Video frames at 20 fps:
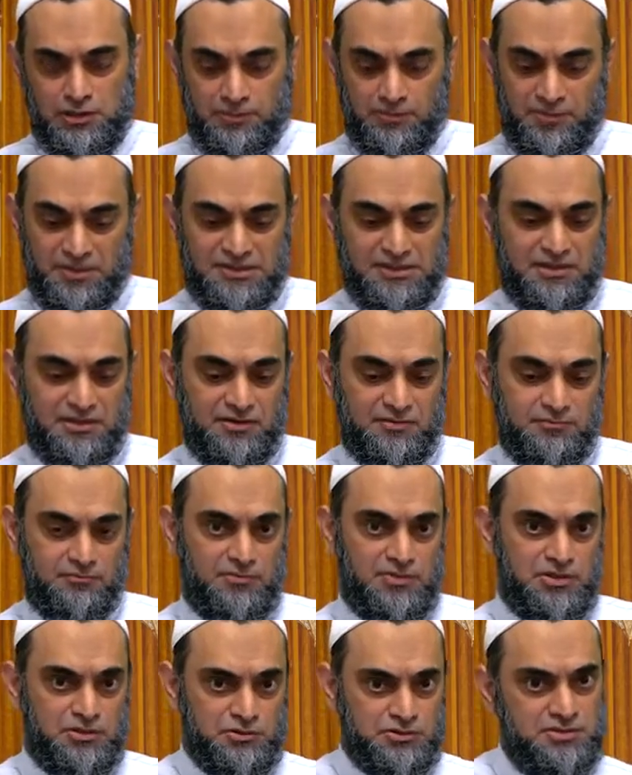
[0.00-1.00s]
But the
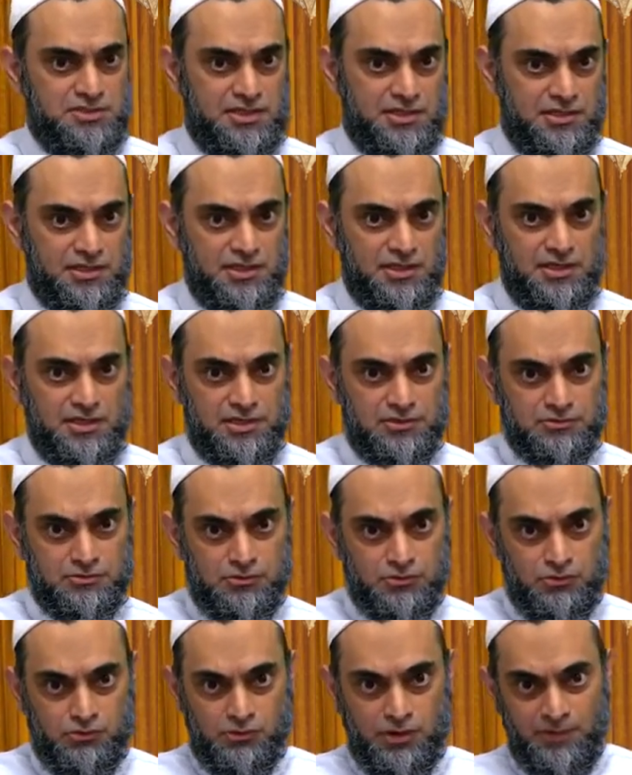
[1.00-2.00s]
music,
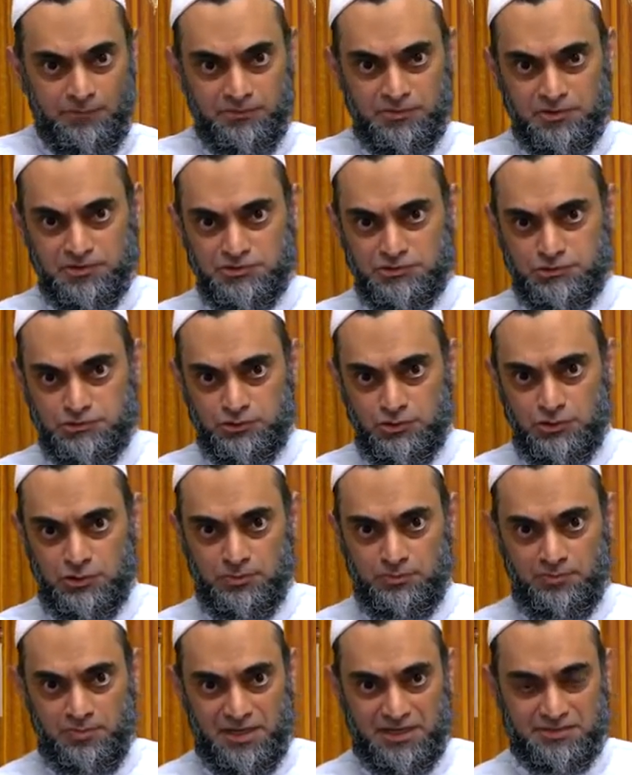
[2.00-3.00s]
it corrupts your
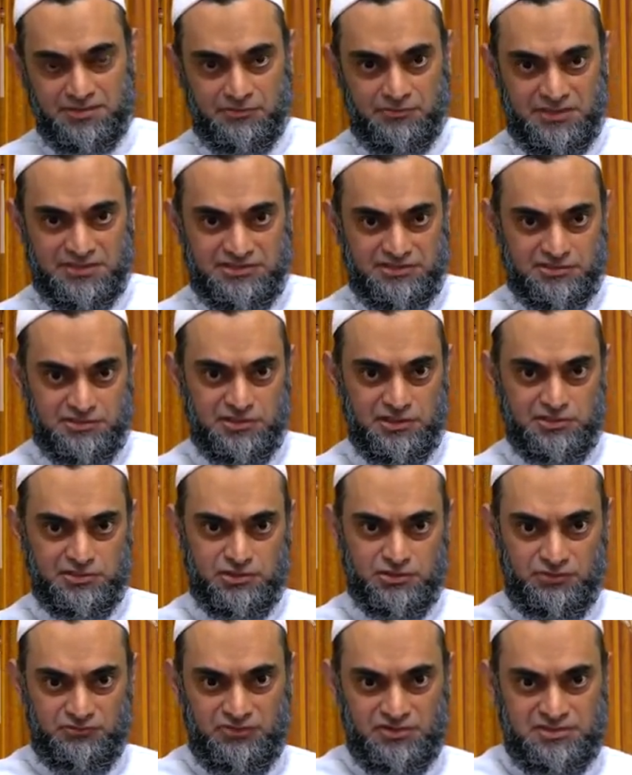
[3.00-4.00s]
soul by the
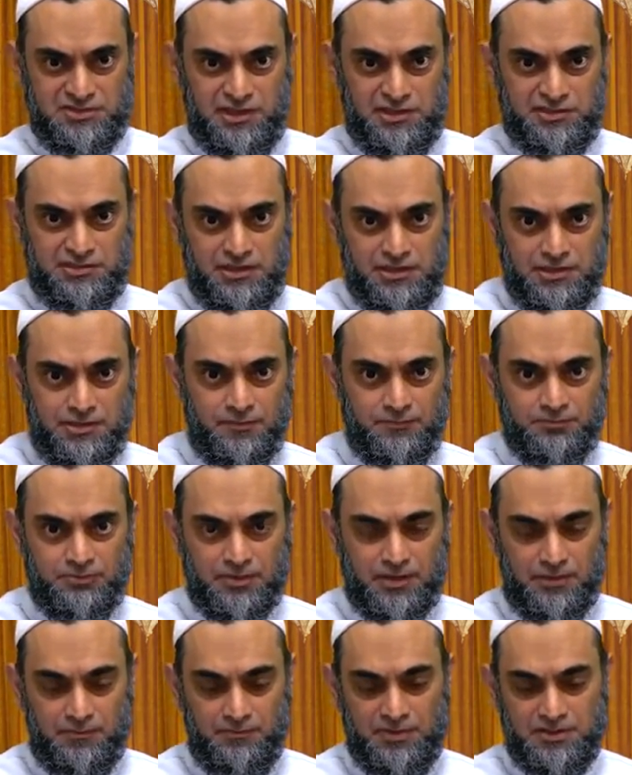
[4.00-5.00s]
recitation of a shaitan.
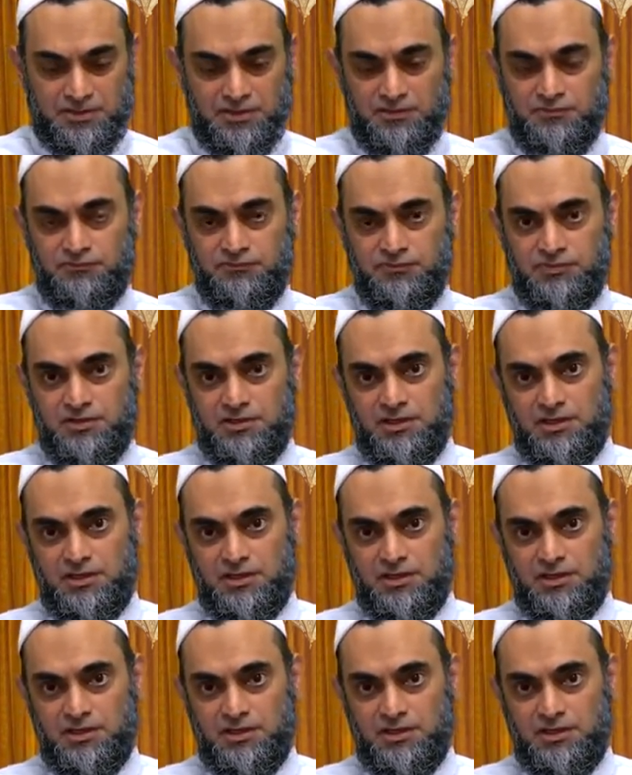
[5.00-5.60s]
But if